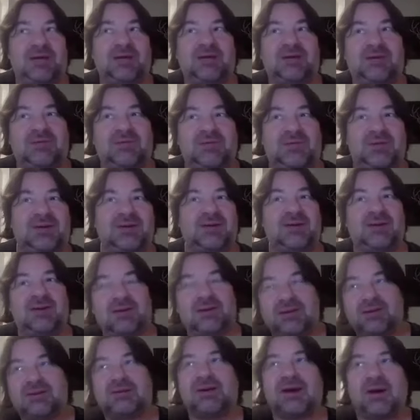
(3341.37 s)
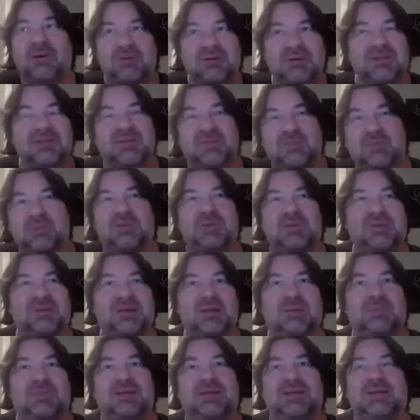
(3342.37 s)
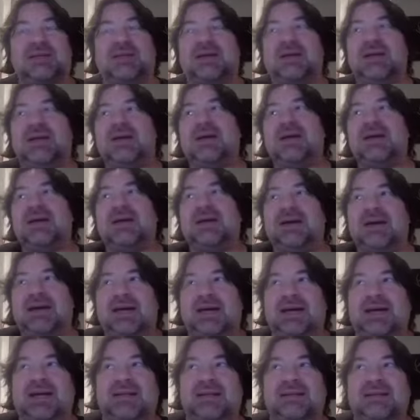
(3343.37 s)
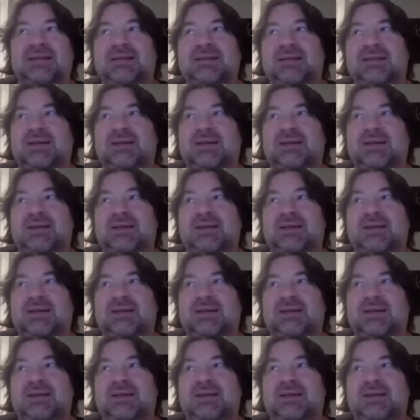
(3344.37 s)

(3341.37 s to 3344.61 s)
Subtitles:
of the artist's book, something, and